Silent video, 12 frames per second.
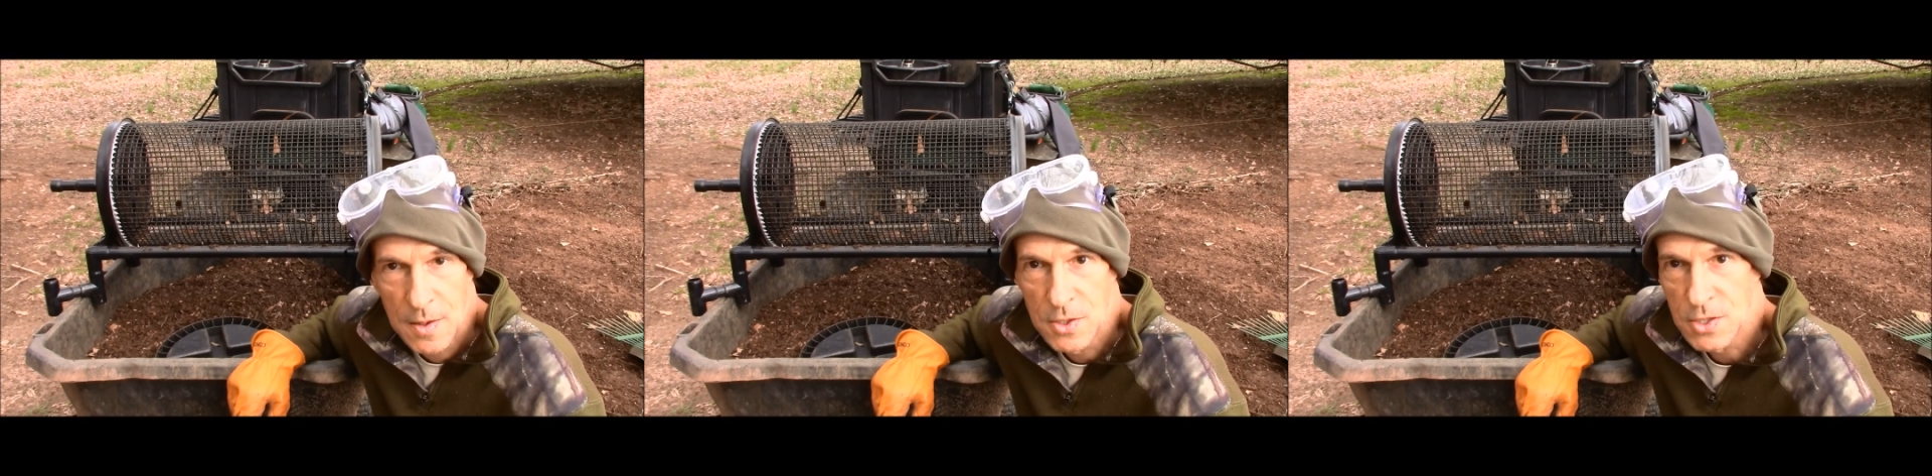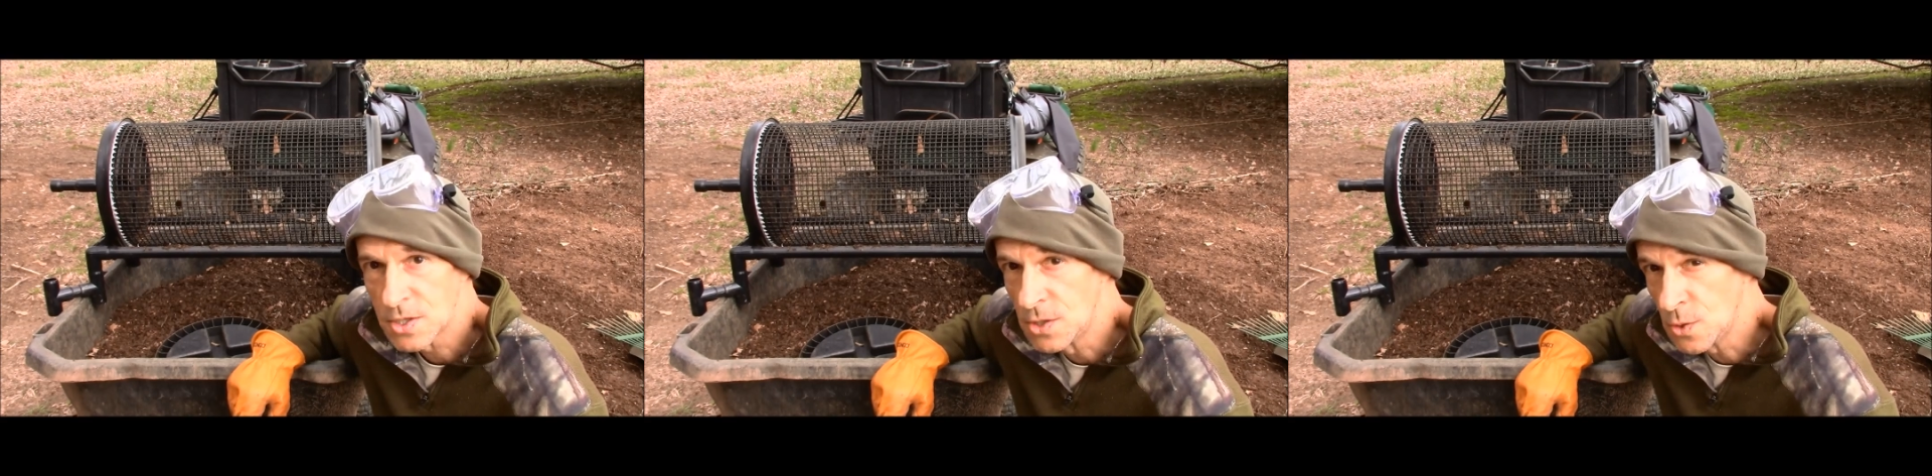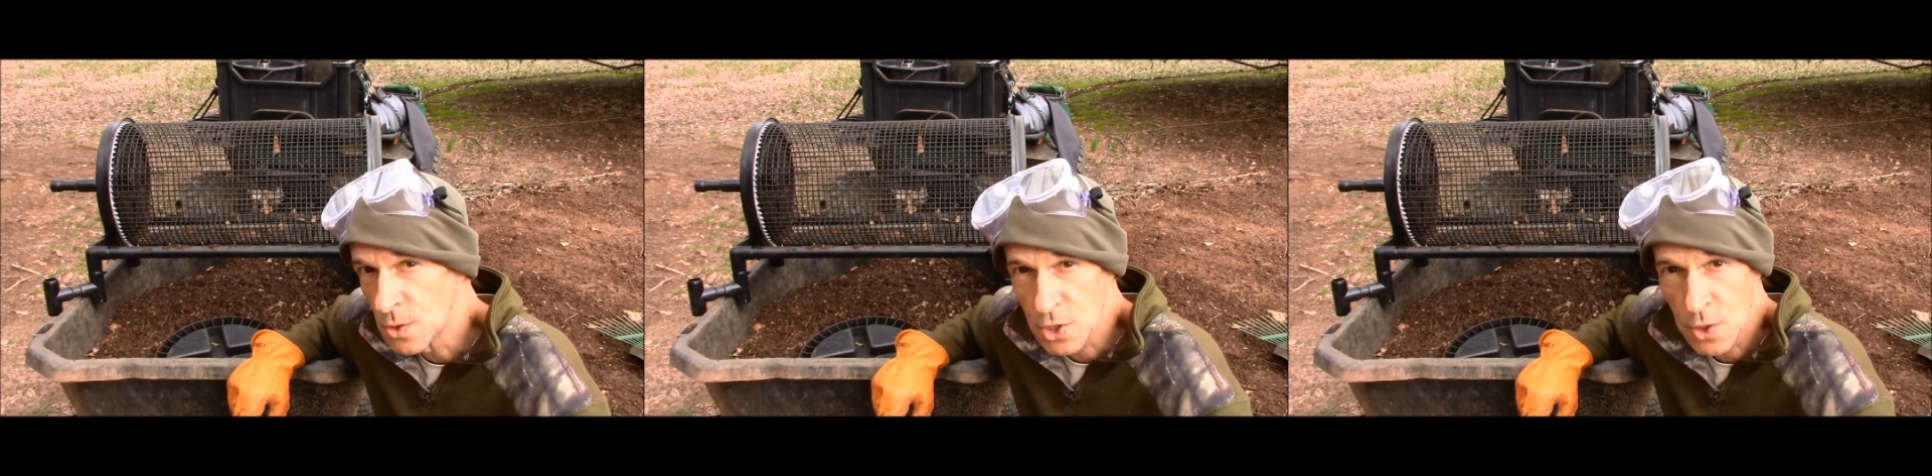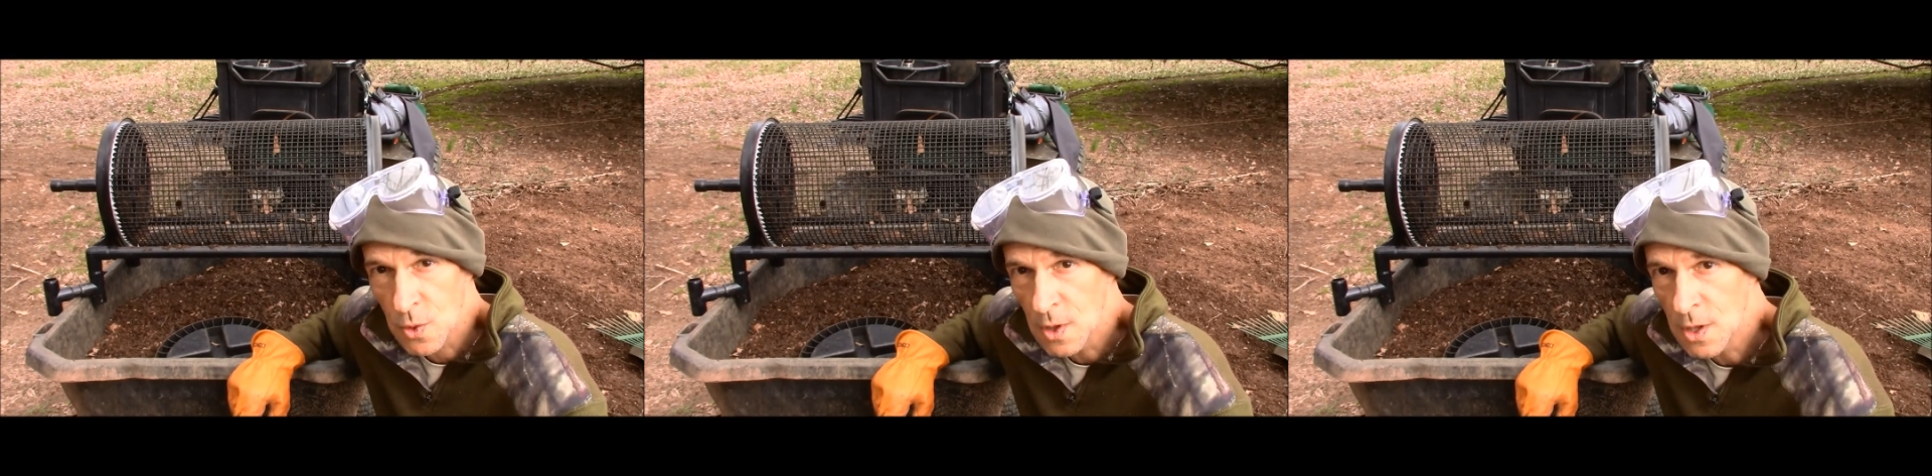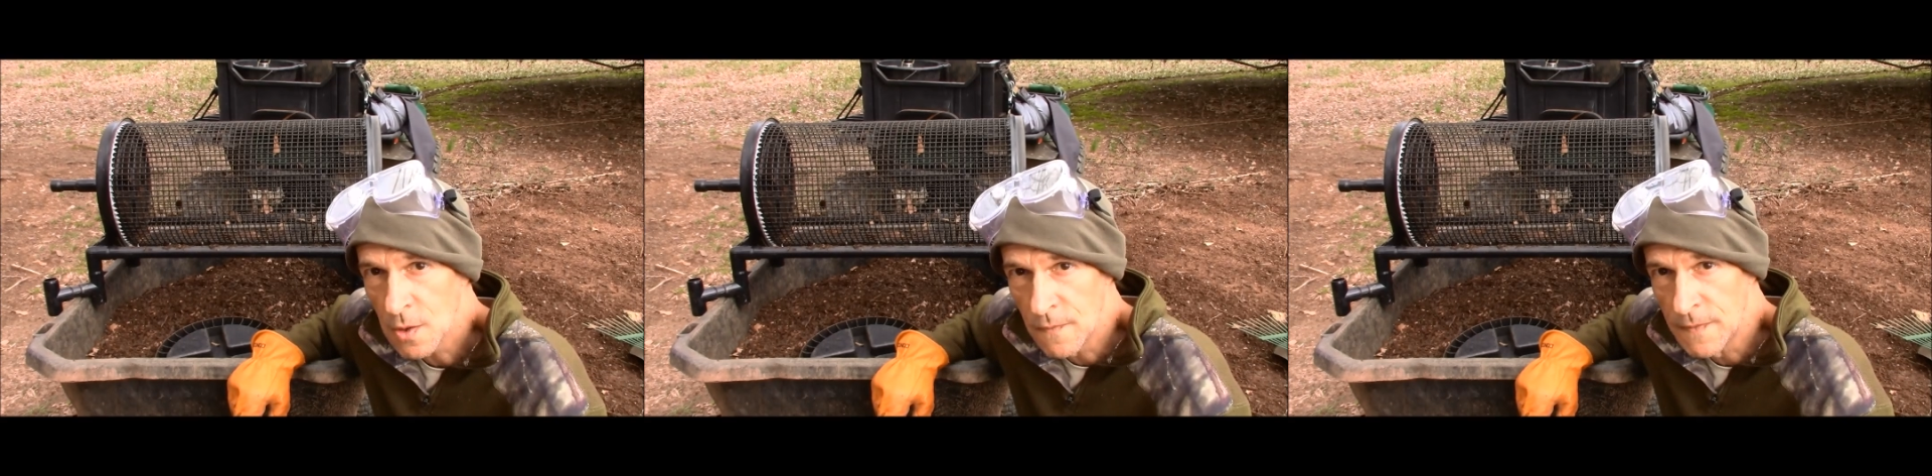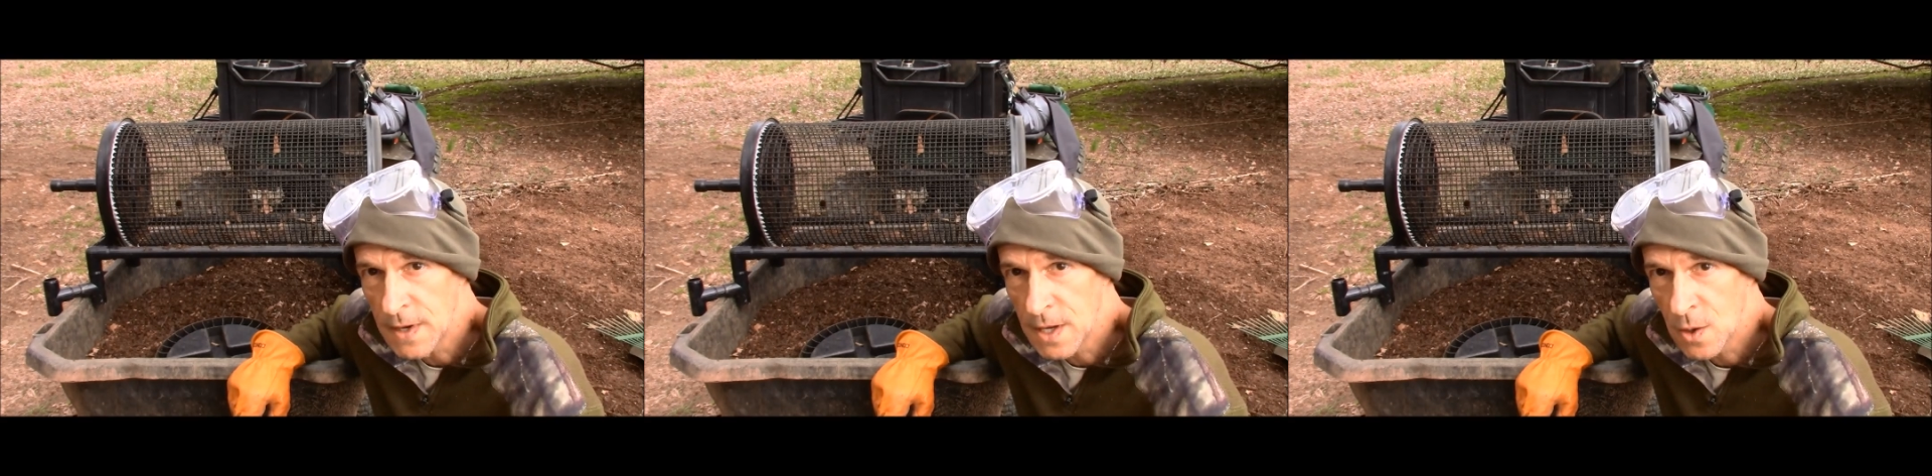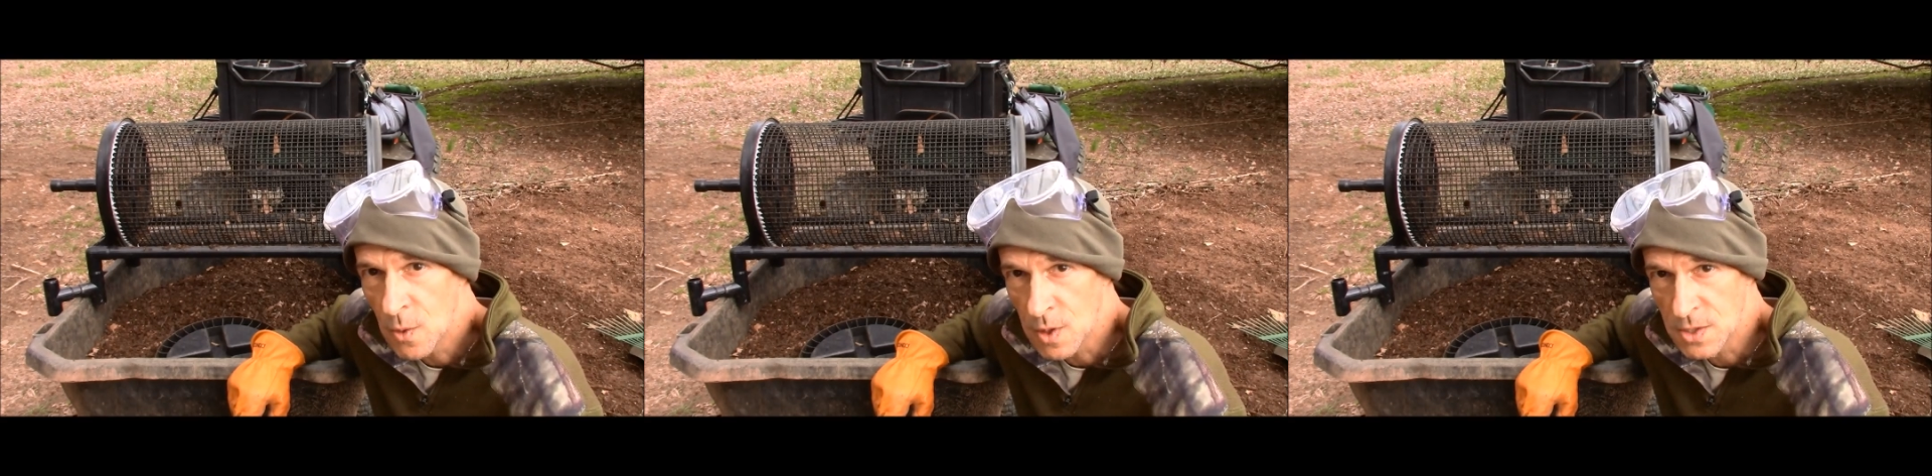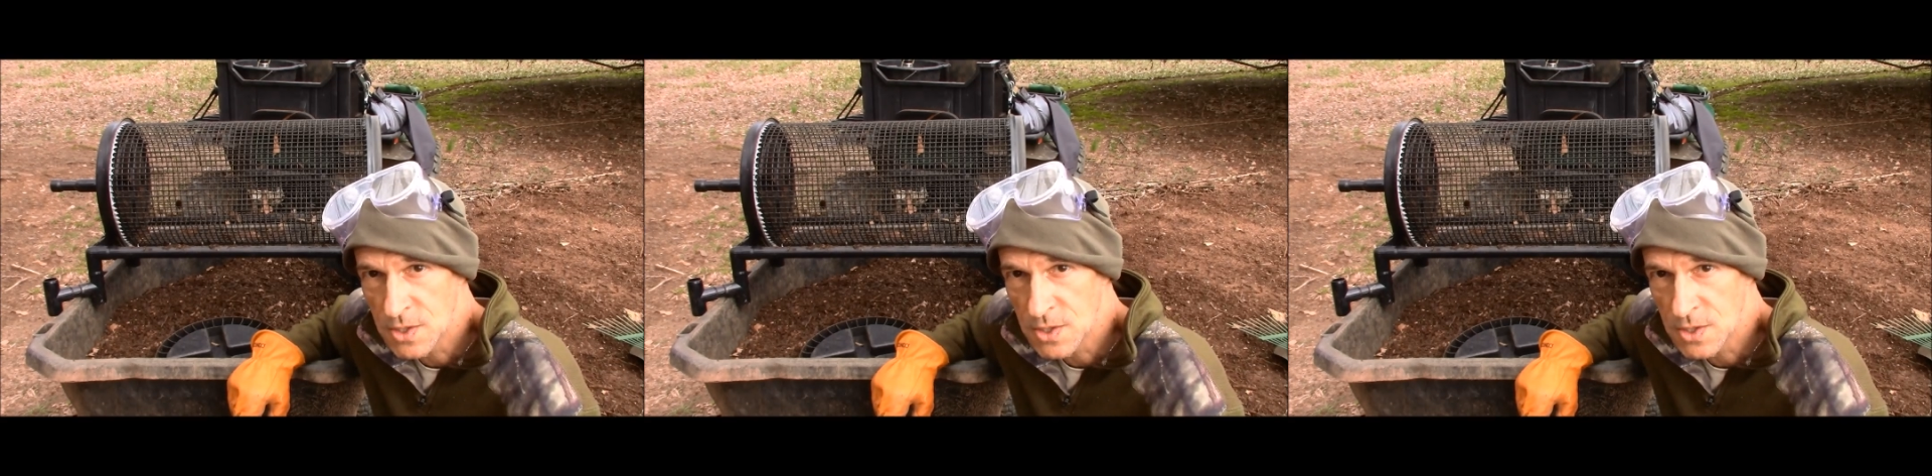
just do a short little video on